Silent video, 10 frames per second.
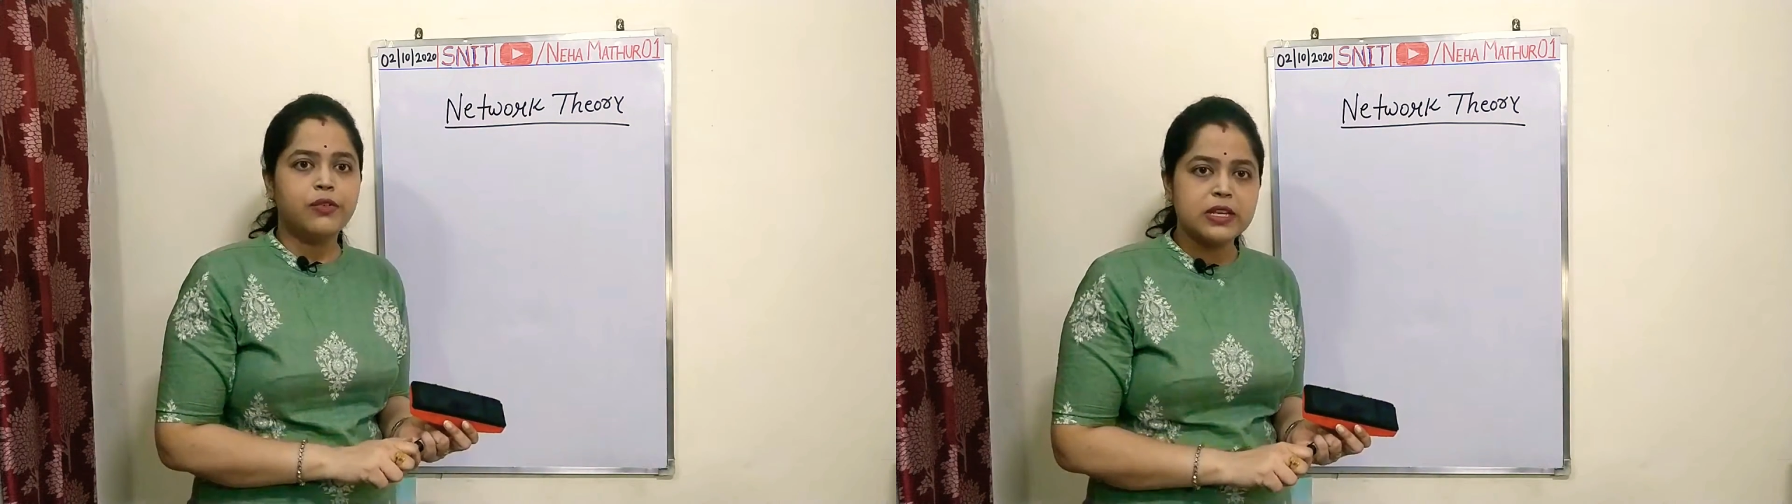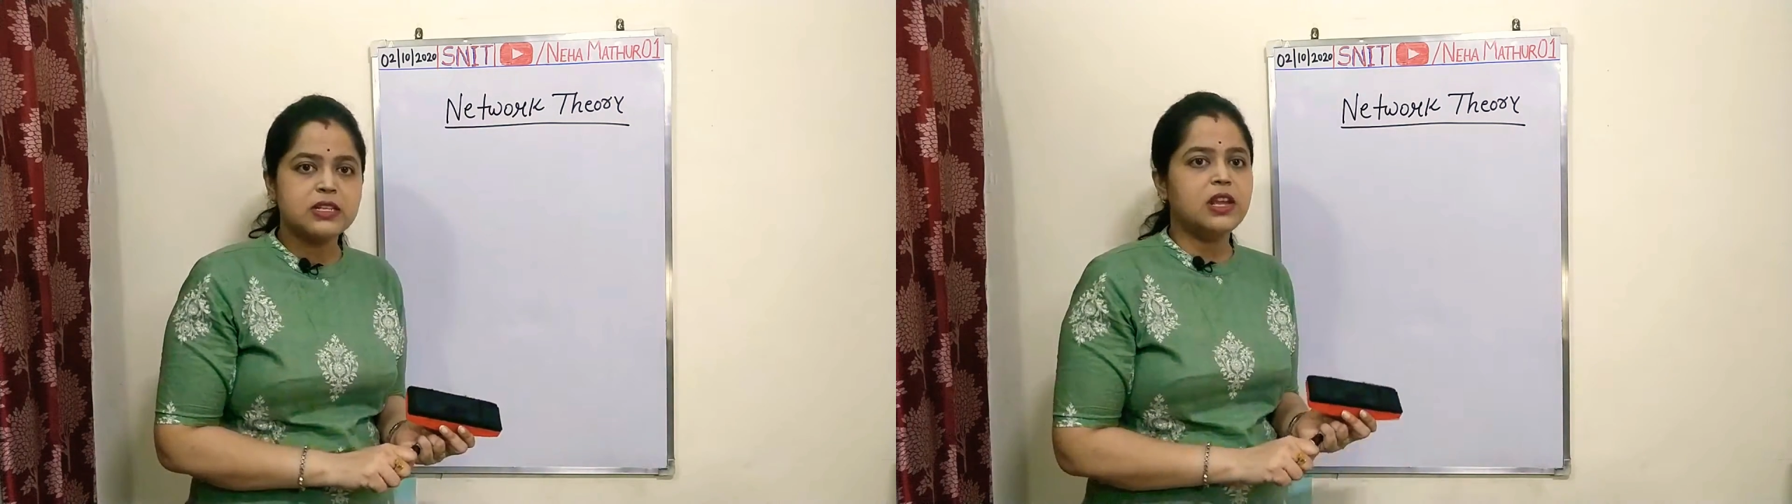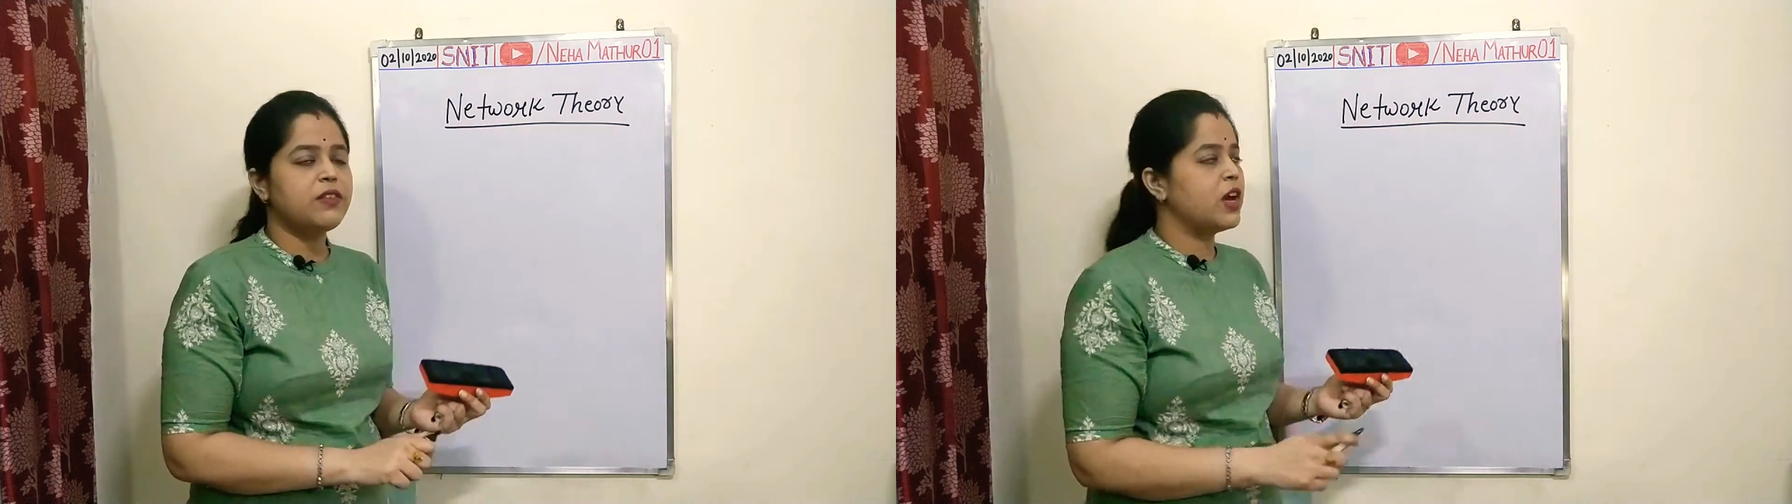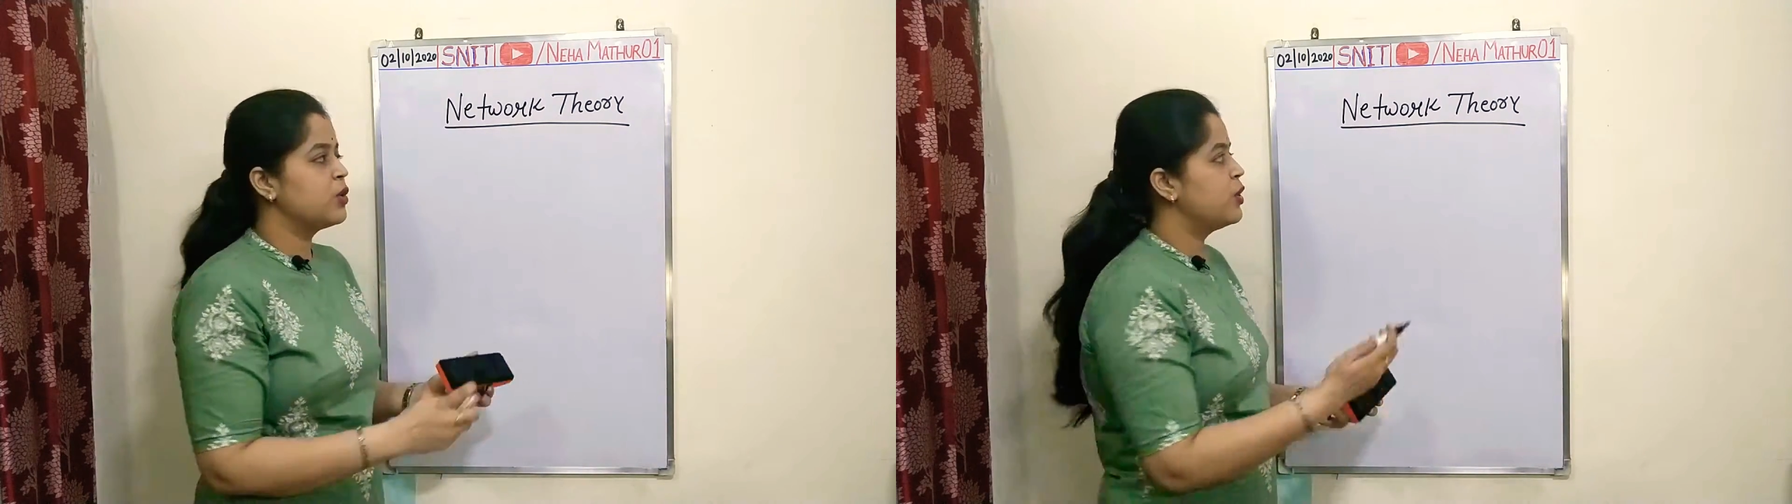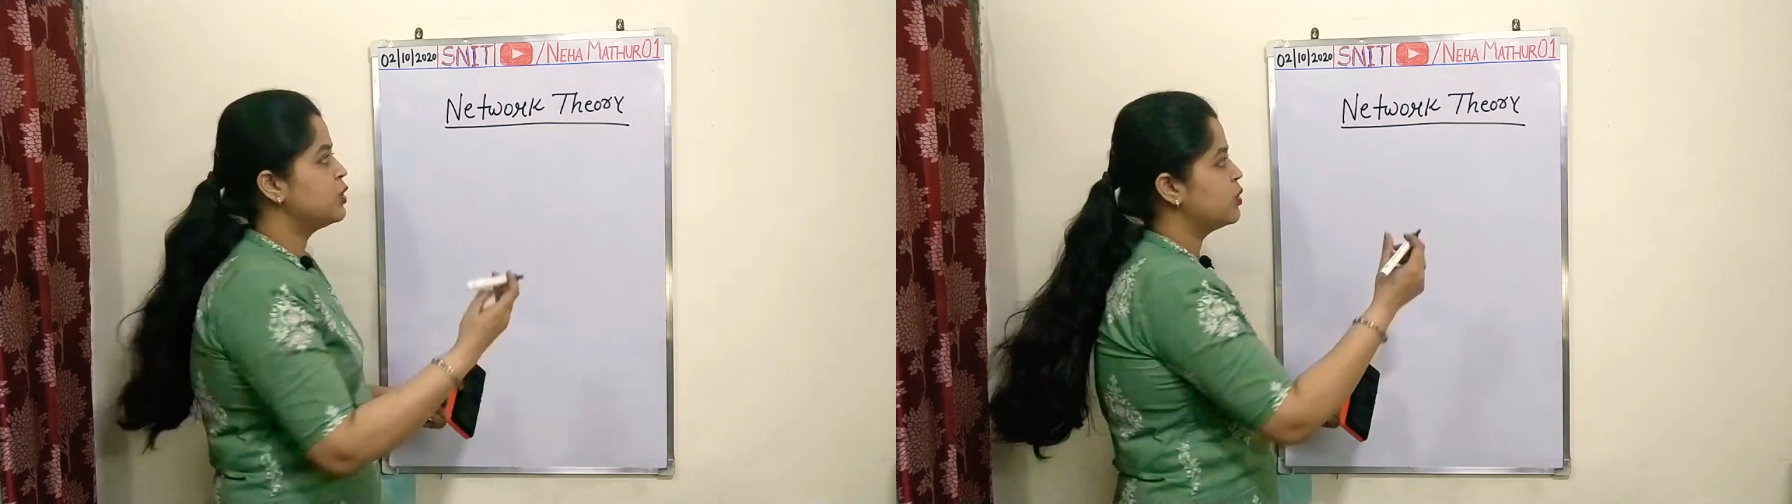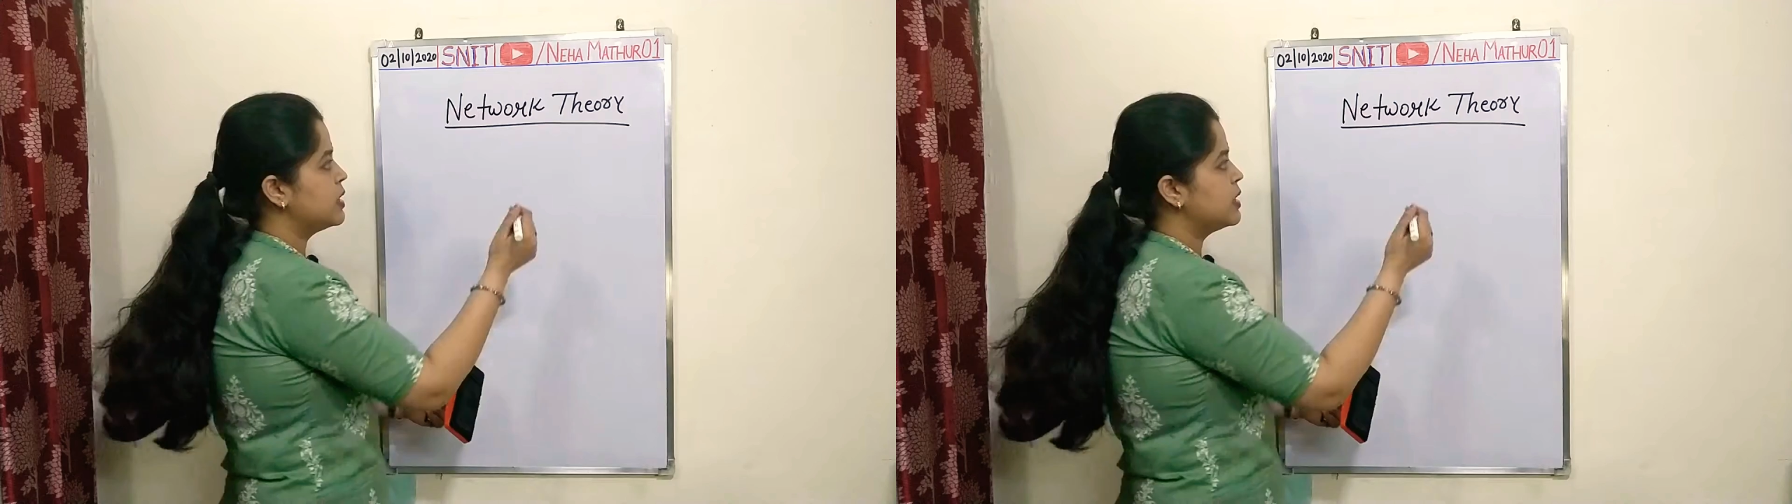firstly we are going to